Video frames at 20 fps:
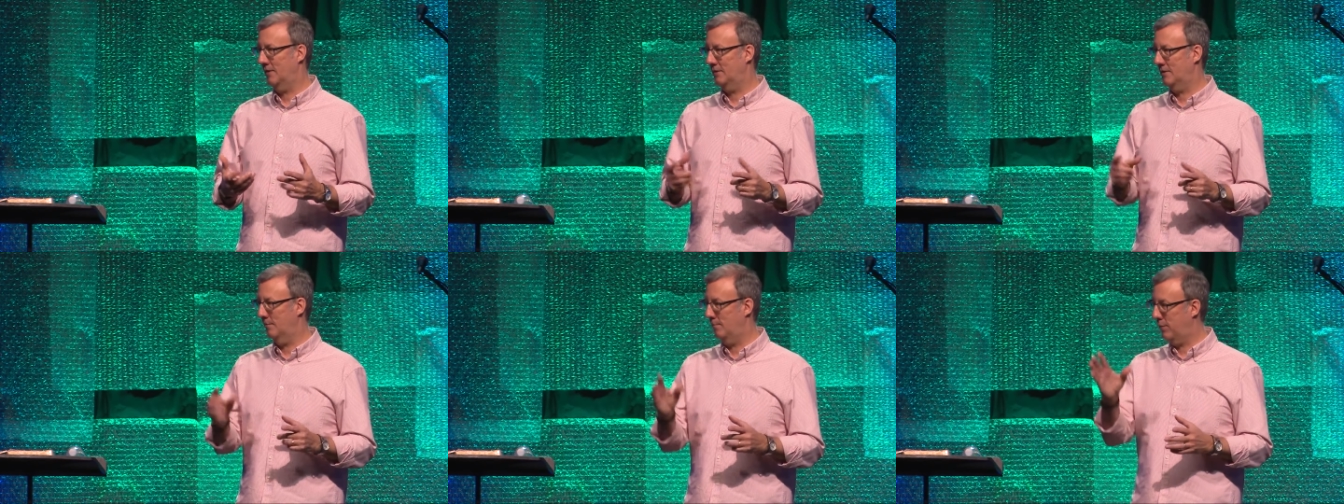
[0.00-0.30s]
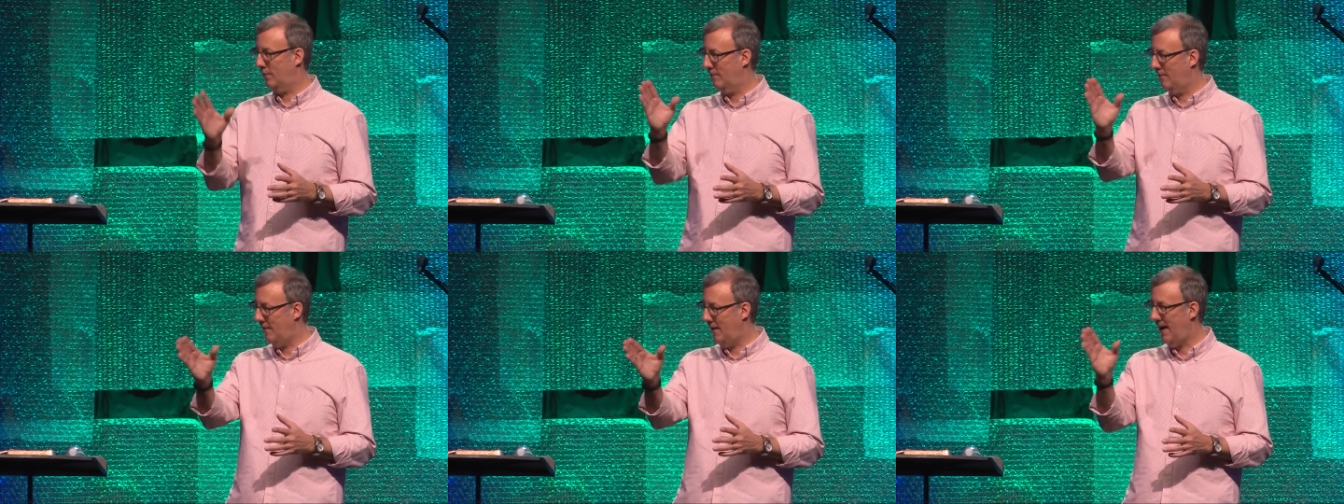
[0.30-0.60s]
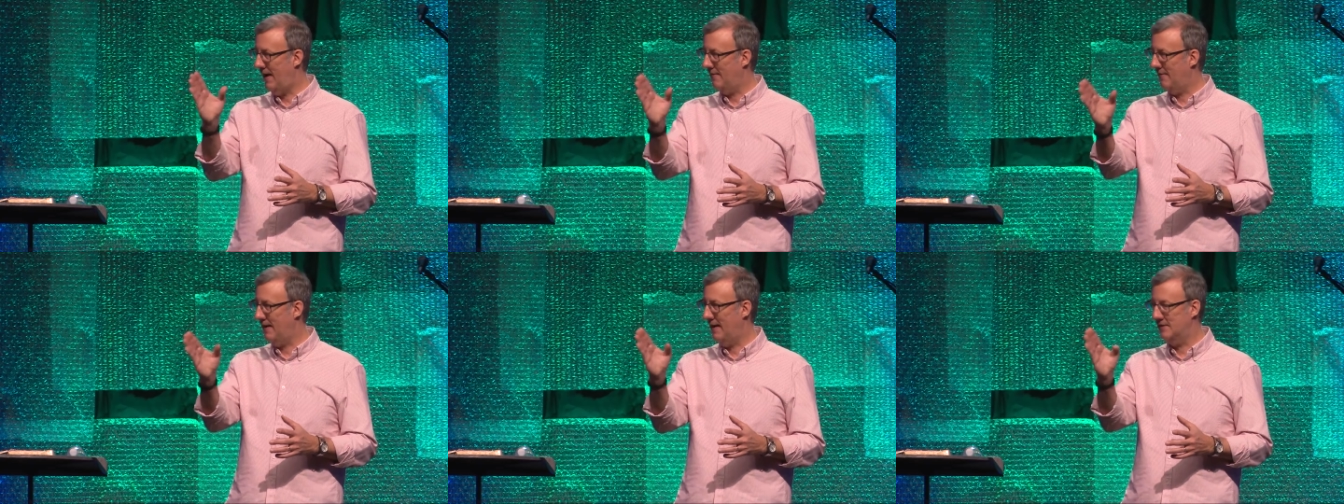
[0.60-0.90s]
to
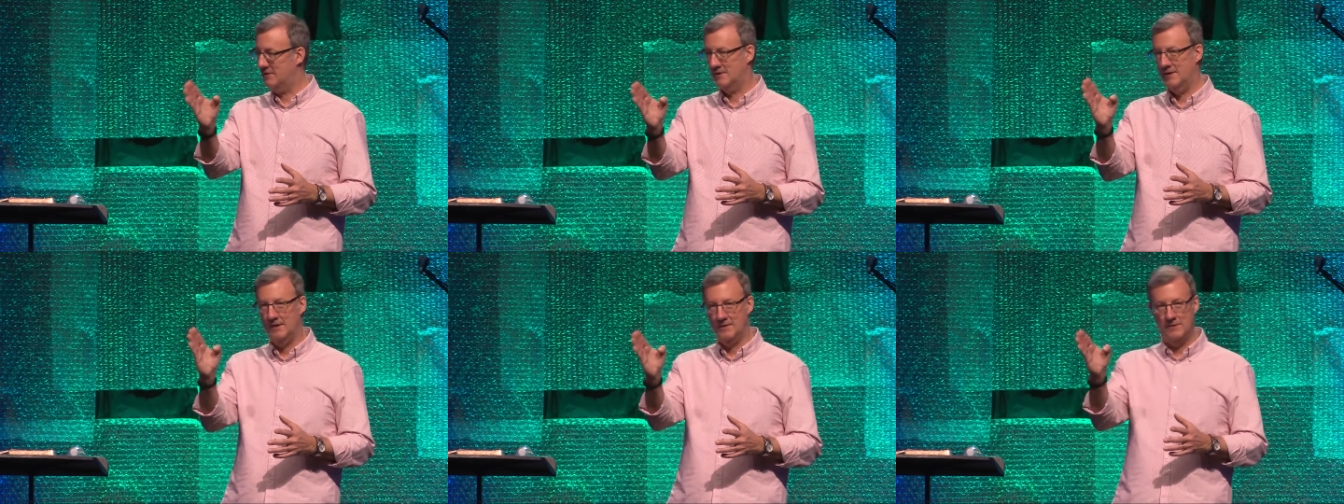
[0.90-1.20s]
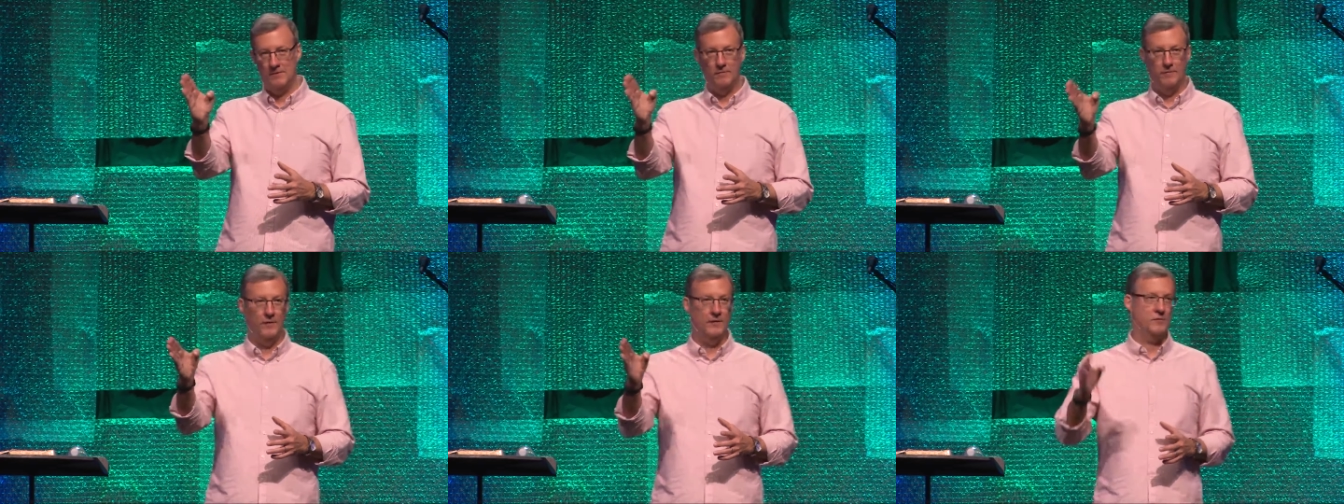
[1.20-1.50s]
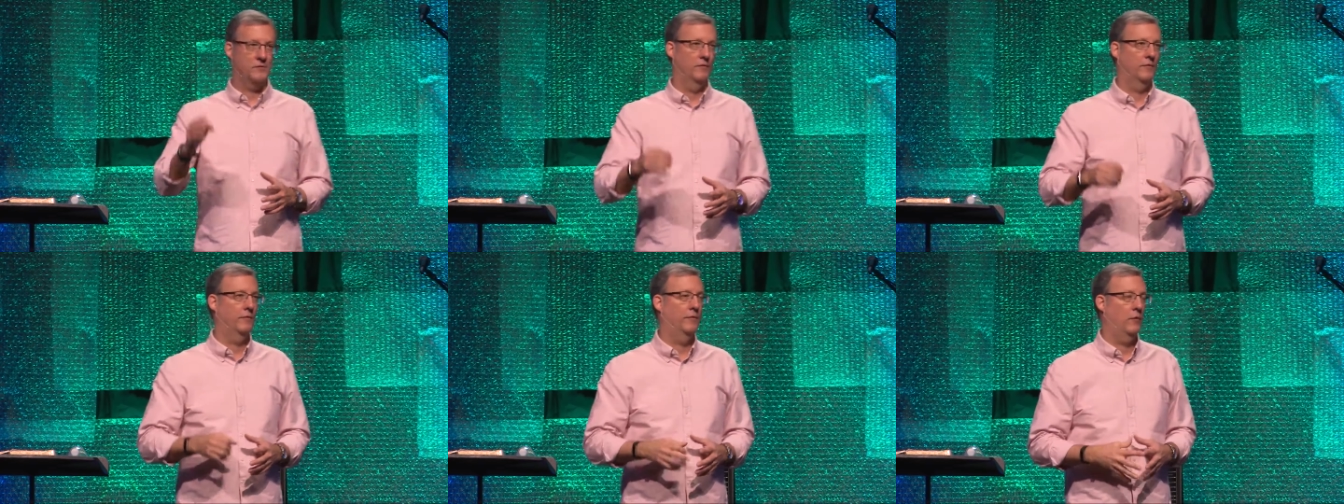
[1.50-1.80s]
provide that sense of
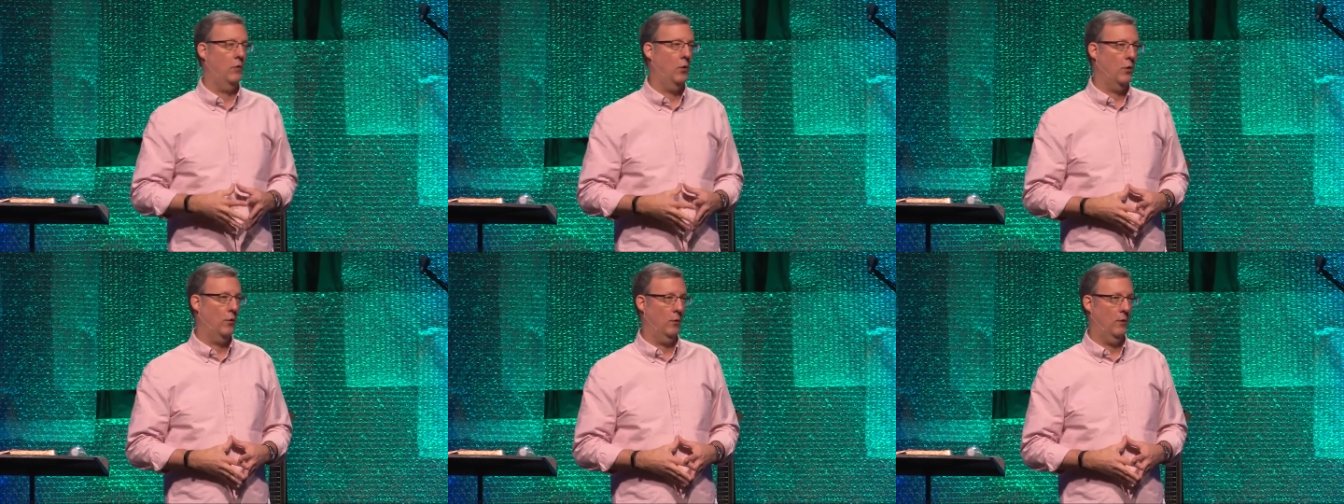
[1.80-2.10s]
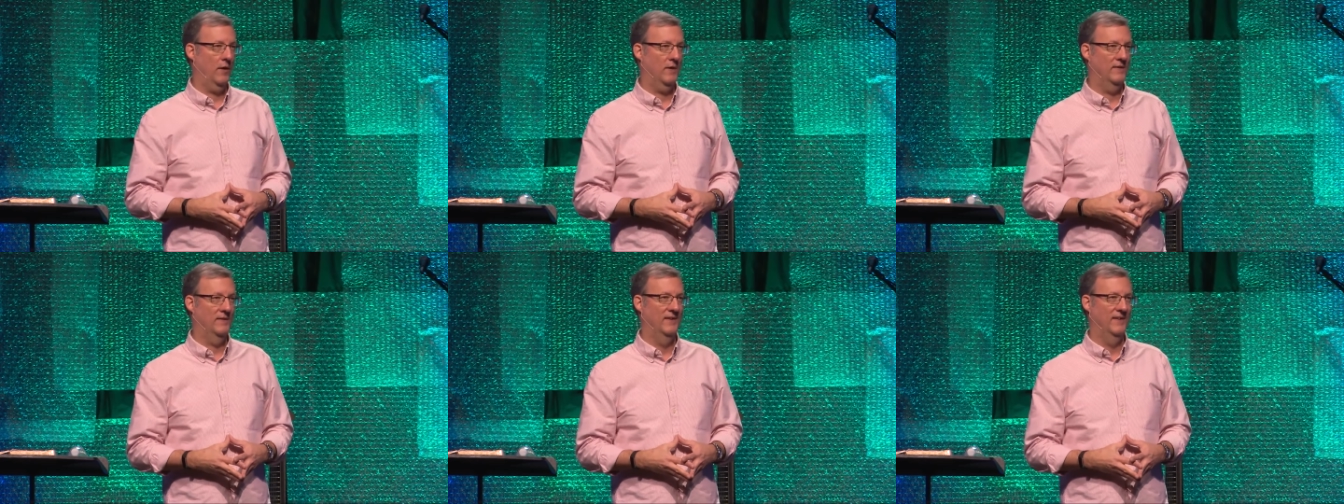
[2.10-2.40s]
vision forward.